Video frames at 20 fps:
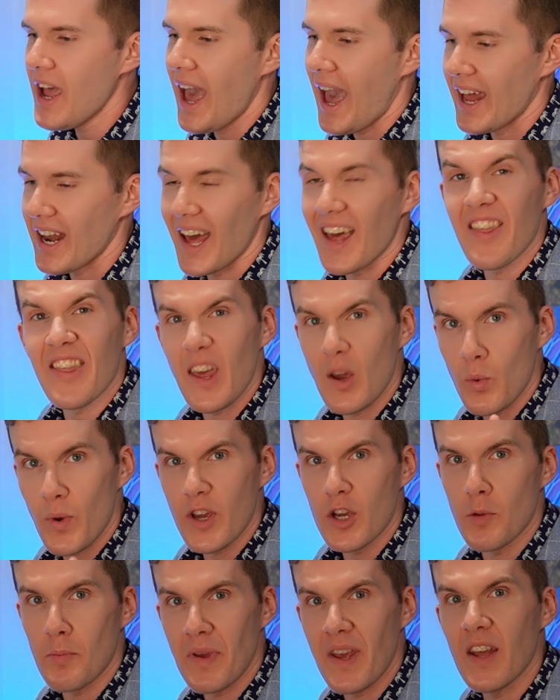and I think we
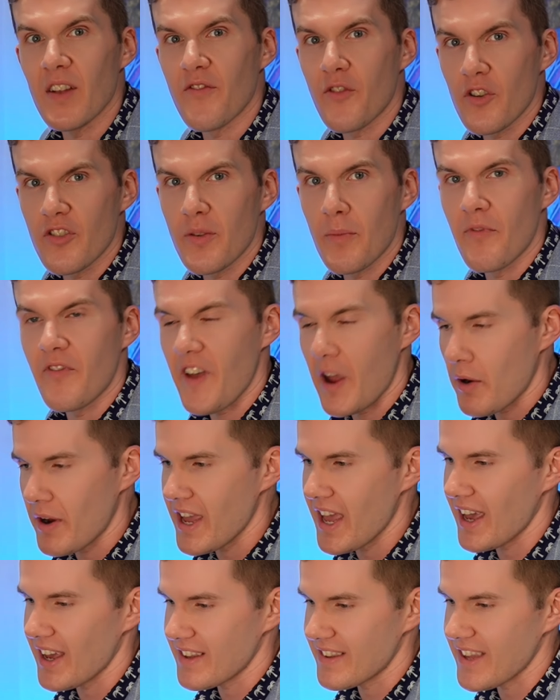could be in for some very
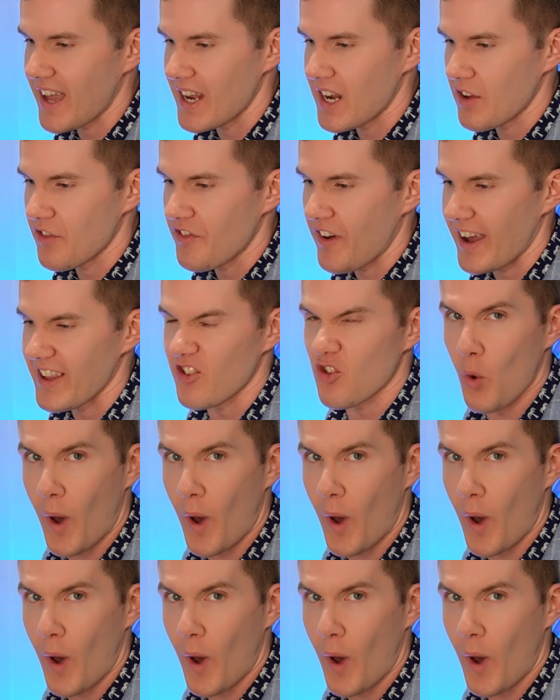exciting fights.